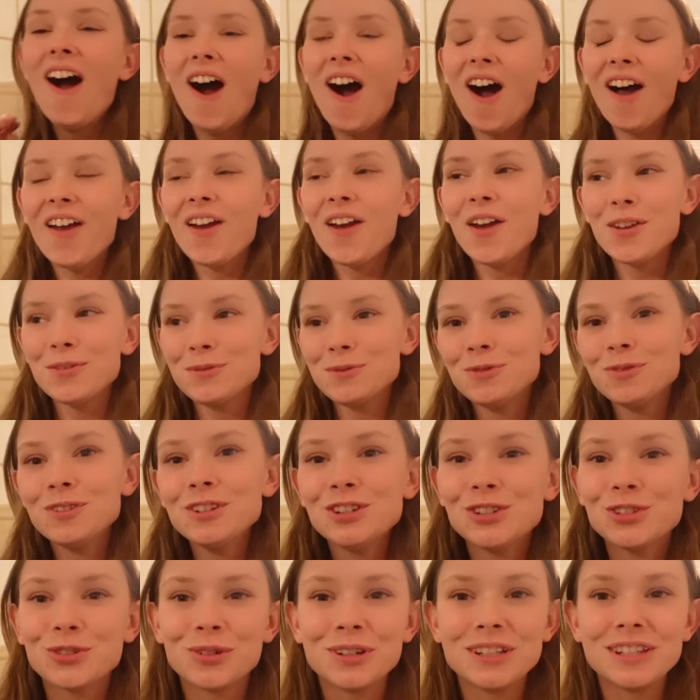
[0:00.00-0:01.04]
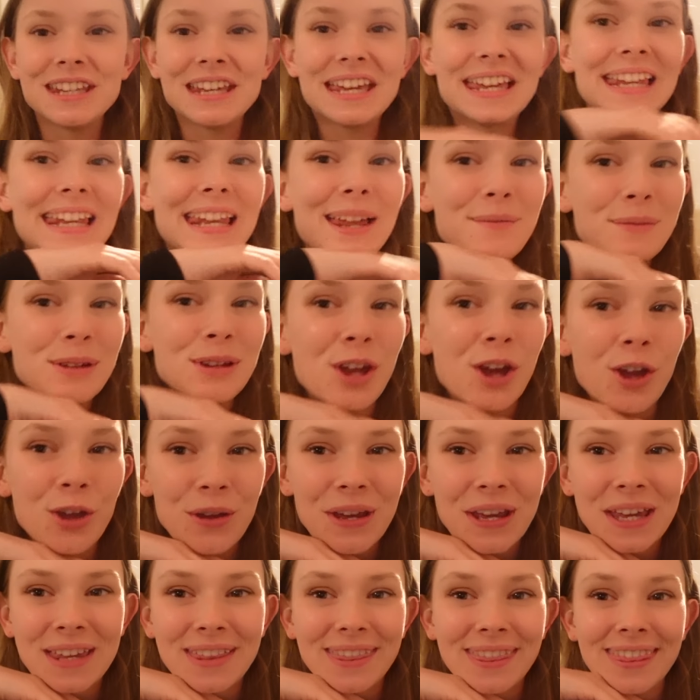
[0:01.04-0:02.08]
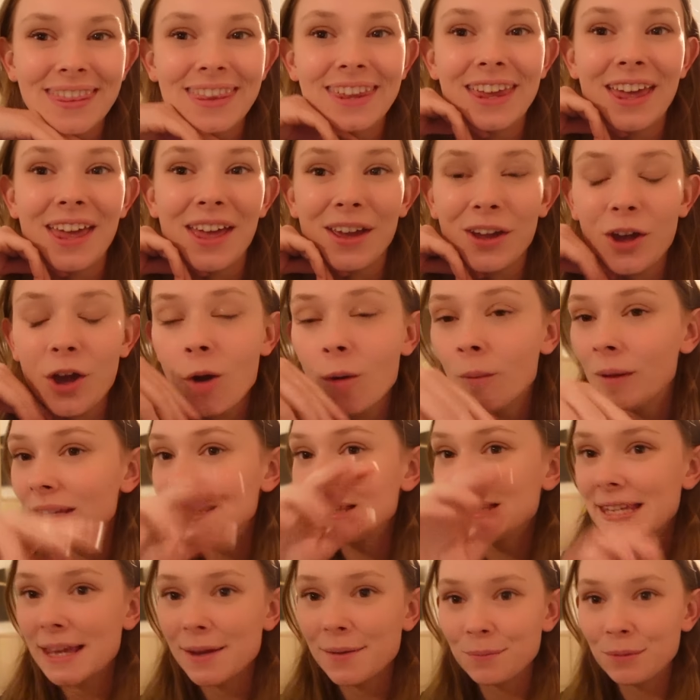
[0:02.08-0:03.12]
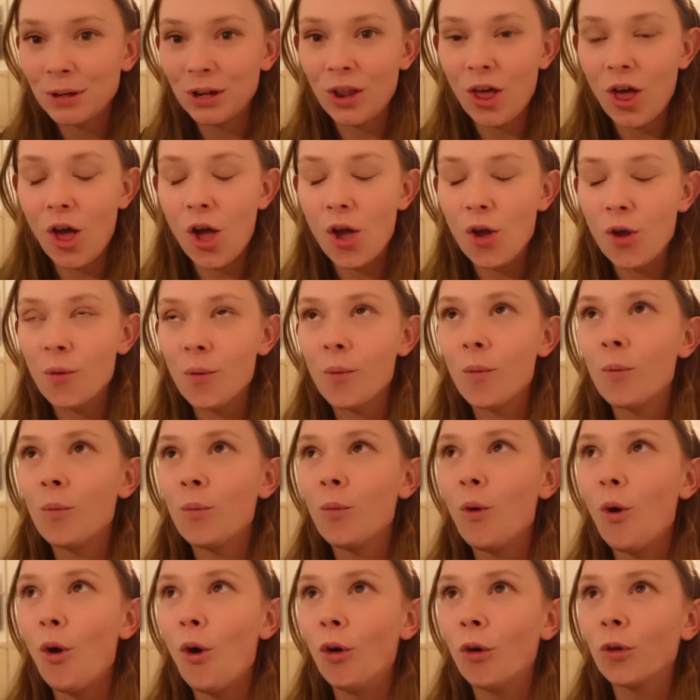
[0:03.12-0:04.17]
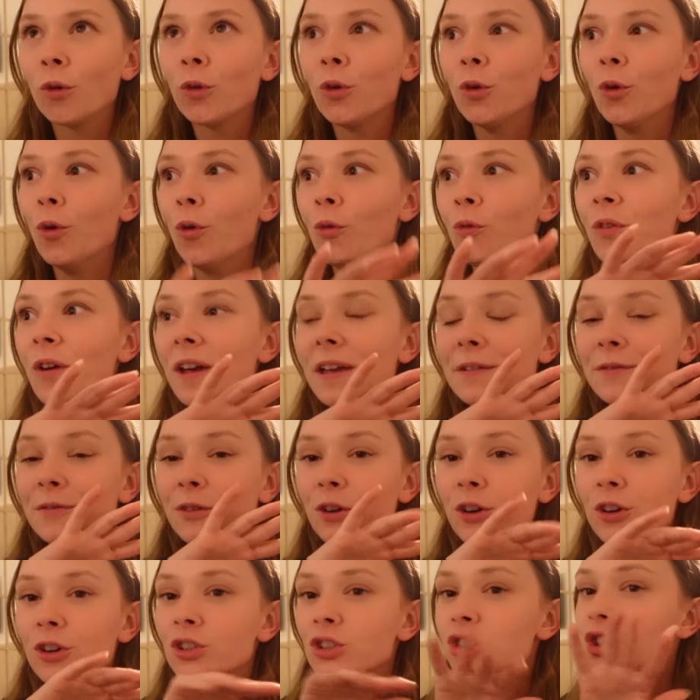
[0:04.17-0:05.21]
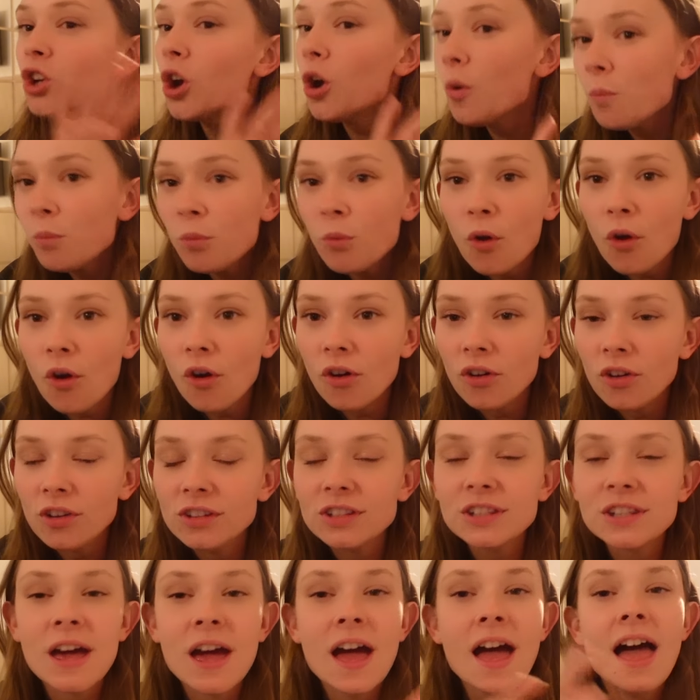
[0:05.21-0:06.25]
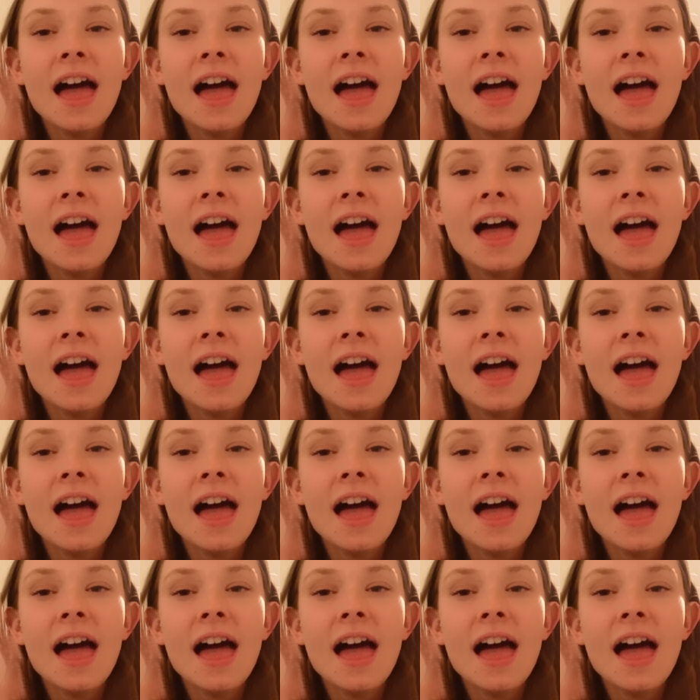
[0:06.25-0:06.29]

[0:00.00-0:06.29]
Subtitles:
I hope you've enjoyed it. Let me know in the comments down below what your favourite shop was,